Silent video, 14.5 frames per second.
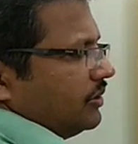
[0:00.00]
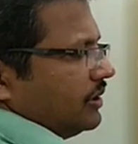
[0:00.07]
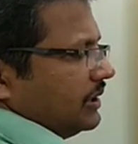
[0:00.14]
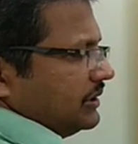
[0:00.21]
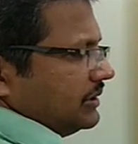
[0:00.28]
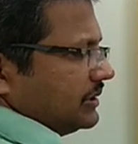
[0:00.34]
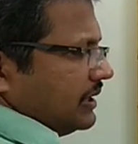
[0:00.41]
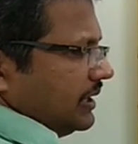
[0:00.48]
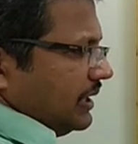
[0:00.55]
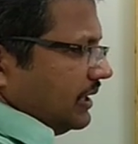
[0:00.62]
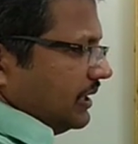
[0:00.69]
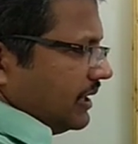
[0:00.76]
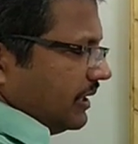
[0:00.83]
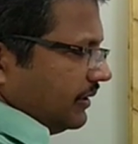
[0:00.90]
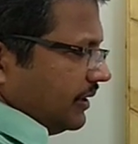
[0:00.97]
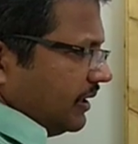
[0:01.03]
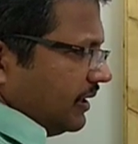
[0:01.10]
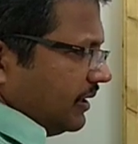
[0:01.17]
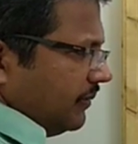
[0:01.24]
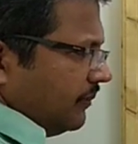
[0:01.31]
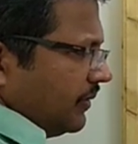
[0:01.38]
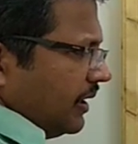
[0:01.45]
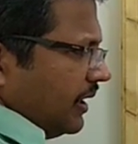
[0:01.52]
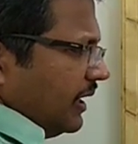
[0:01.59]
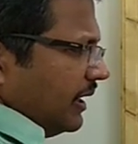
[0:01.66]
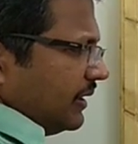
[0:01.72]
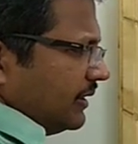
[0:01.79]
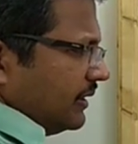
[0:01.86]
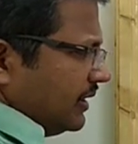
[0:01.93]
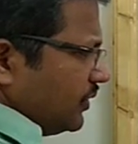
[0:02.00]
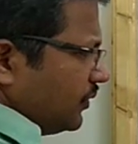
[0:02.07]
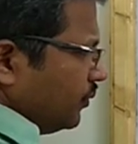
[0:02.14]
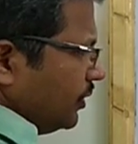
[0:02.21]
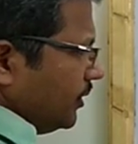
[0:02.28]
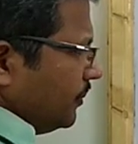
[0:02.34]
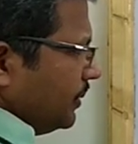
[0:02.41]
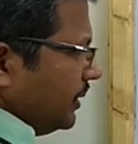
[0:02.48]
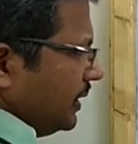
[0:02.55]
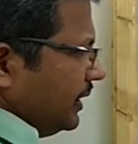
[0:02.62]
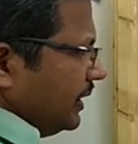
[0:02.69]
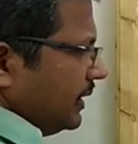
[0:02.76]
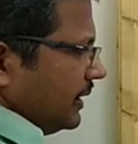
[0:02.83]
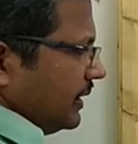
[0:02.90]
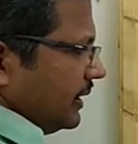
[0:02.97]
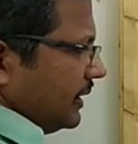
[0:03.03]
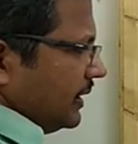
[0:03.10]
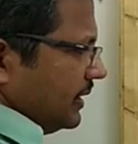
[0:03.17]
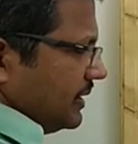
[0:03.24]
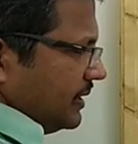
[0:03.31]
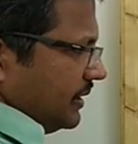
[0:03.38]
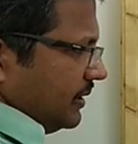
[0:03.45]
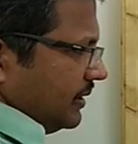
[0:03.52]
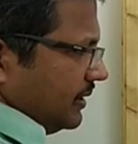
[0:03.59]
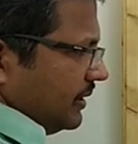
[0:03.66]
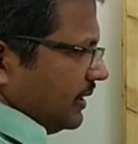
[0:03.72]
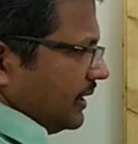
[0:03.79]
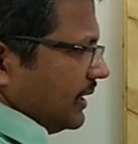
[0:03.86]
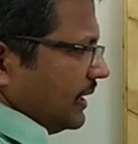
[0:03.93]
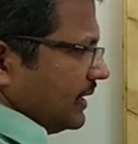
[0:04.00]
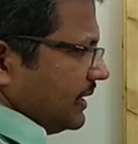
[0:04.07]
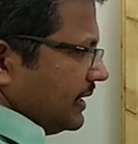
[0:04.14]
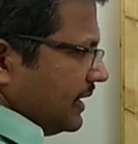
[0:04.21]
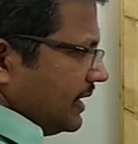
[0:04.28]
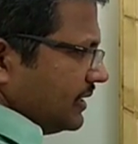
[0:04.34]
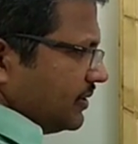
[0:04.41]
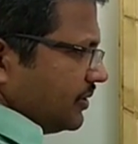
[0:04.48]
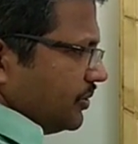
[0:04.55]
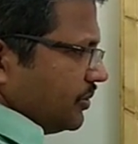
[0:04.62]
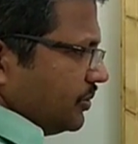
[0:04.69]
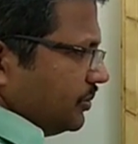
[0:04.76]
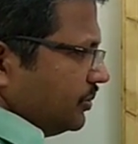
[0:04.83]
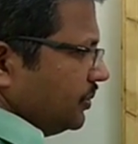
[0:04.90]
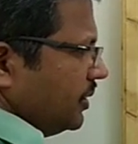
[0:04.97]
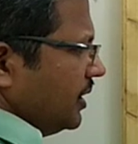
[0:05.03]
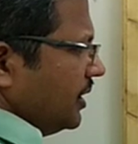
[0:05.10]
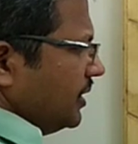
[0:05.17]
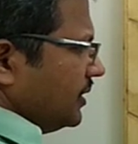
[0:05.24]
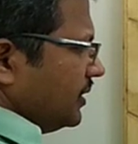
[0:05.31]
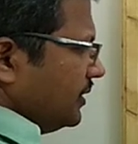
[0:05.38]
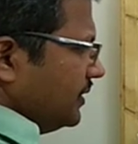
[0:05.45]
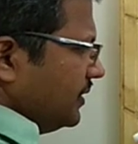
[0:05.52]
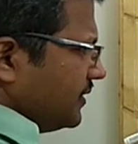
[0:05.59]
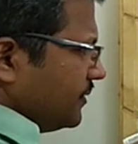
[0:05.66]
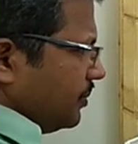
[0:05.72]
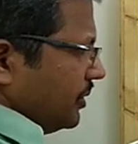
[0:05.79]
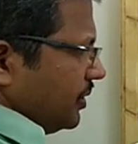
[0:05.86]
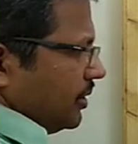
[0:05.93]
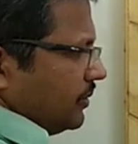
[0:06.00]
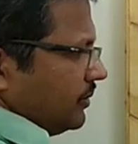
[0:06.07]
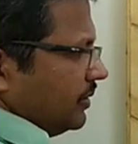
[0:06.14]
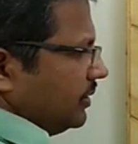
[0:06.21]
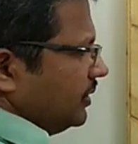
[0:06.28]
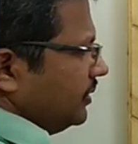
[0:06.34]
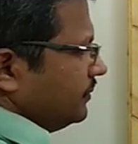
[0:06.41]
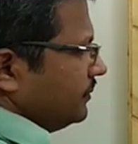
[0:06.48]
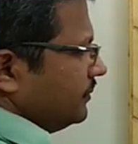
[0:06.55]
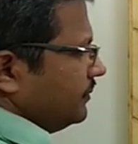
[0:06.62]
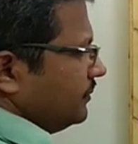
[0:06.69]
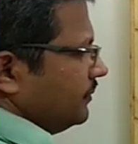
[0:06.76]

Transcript: you can just take it like that. This will be getting attached to this particular